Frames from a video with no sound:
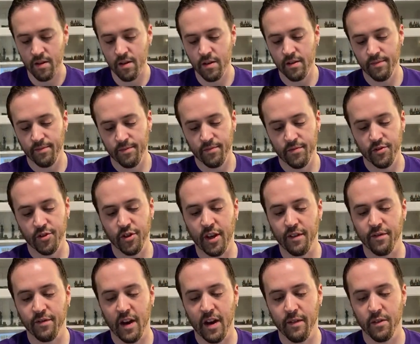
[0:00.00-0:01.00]
So you get
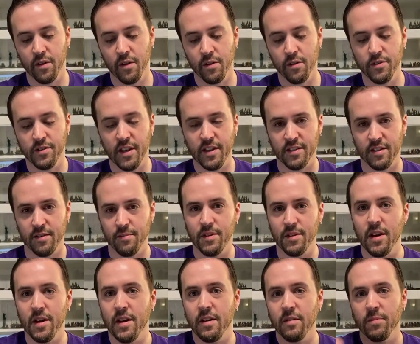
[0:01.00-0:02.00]
5 of those. They sent me
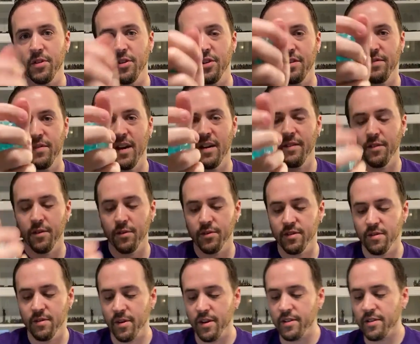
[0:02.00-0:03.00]
8, but you get 5 of those in
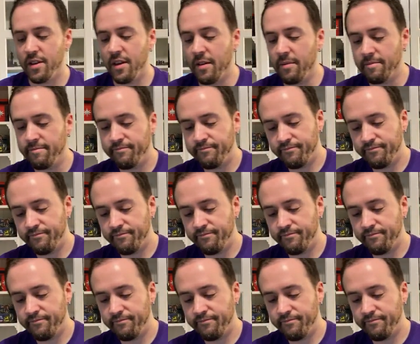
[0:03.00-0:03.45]
the base game.